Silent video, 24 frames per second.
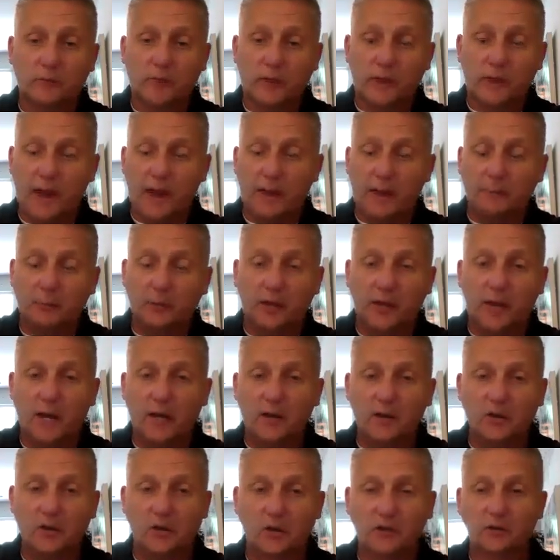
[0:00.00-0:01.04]

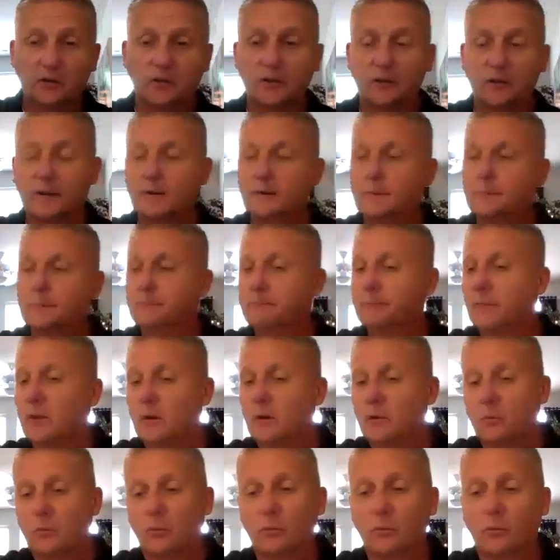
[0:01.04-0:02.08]
applications,
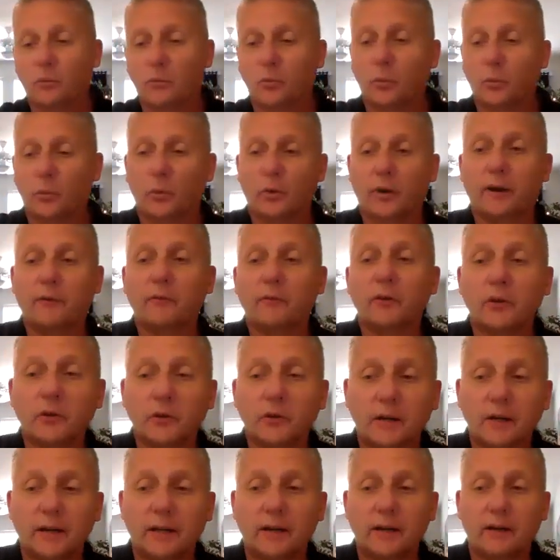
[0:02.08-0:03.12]
whatever you
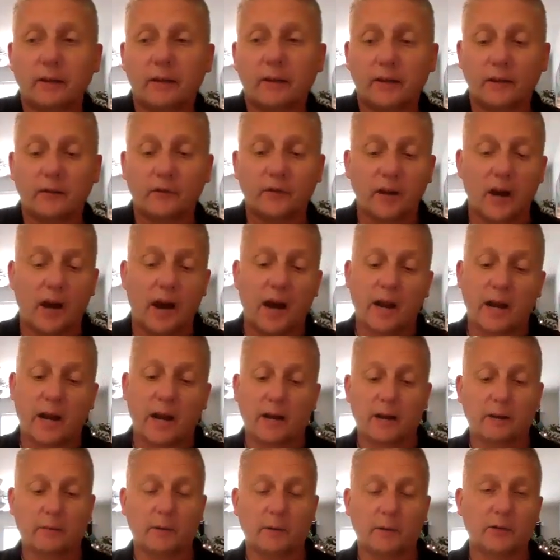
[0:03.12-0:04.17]
need, they've got it.
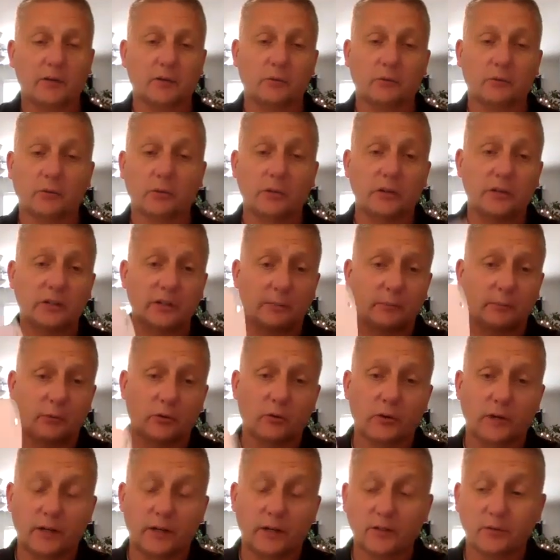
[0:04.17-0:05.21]
And it makes it really simple.
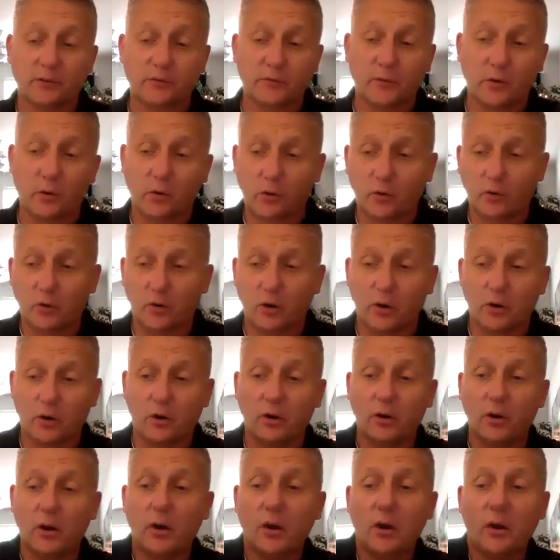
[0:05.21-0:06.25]
And it's a phone
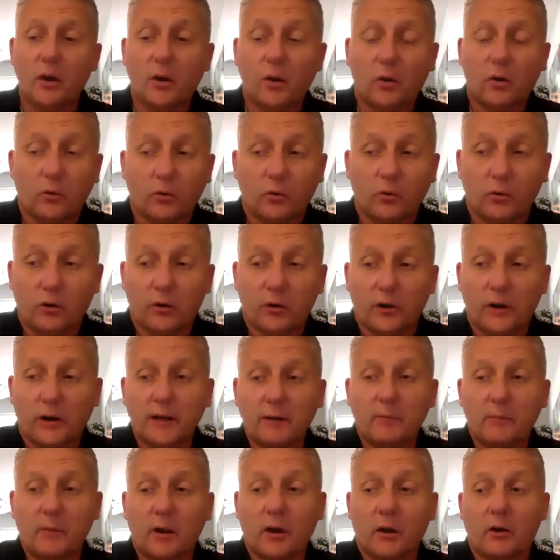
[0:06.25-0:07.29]
call or an
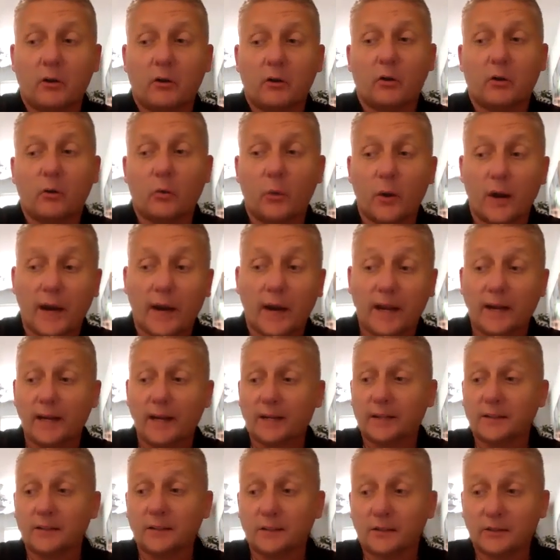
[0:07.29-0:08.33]
email away.
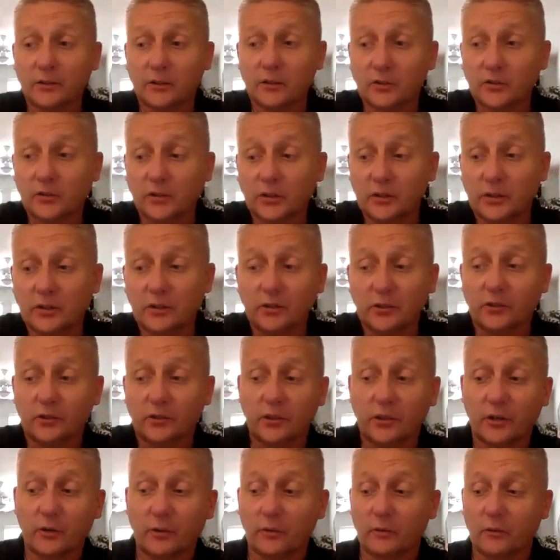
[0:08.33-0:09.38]
And seriously, you're
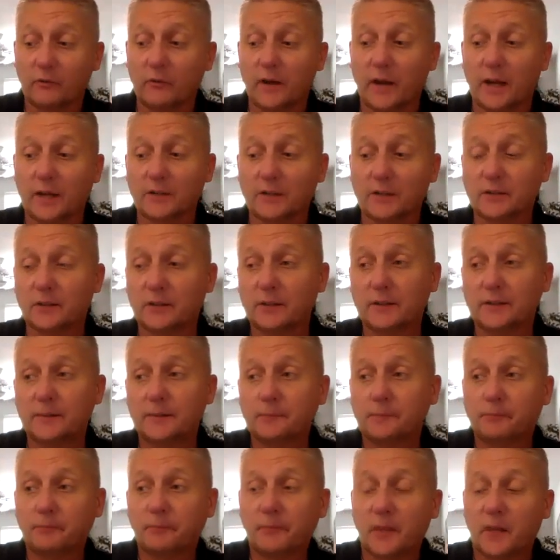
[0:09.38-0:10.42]
going to invest,
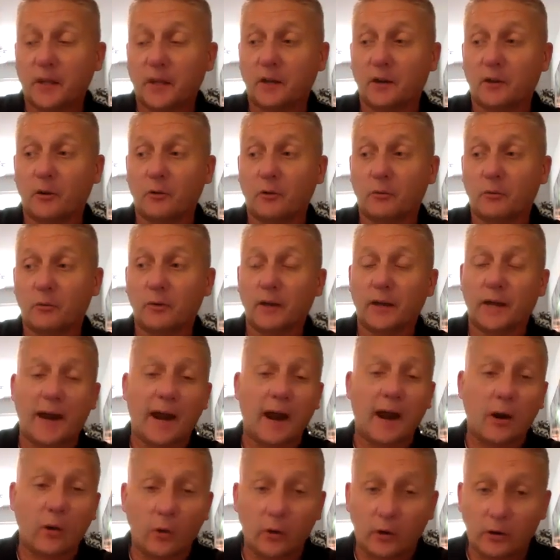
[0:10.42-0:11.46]
an
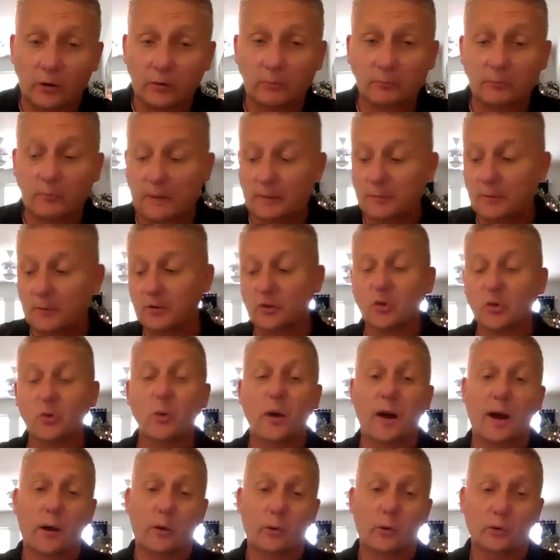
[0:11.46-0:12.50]
hour, maybe 2
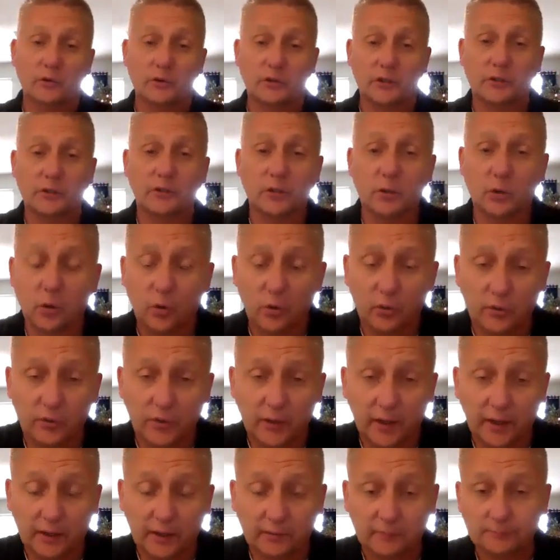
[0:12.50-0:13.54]
hours into the whole
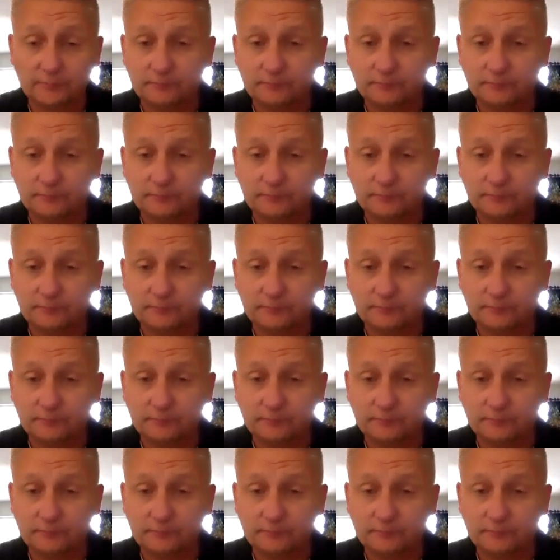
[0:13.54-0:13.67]
thing